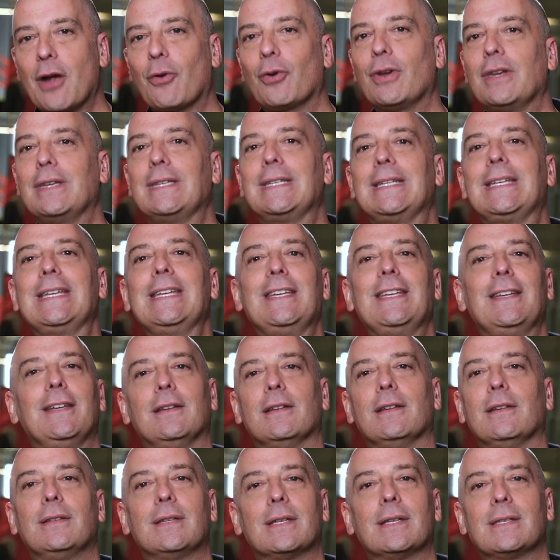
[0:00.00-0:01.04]

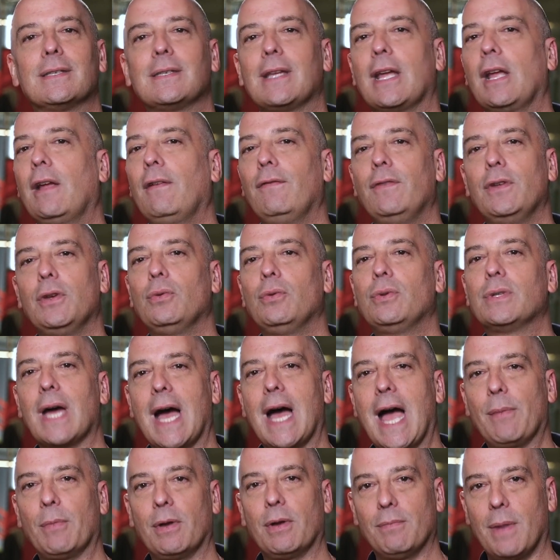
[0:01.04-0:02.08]
guaranteed to save
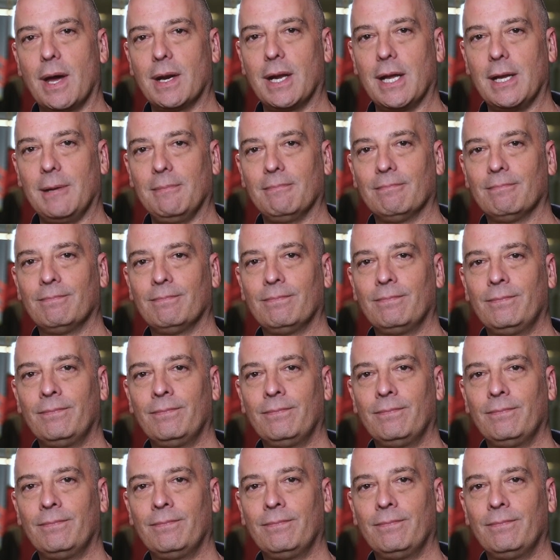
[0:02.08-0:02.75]
you time and money.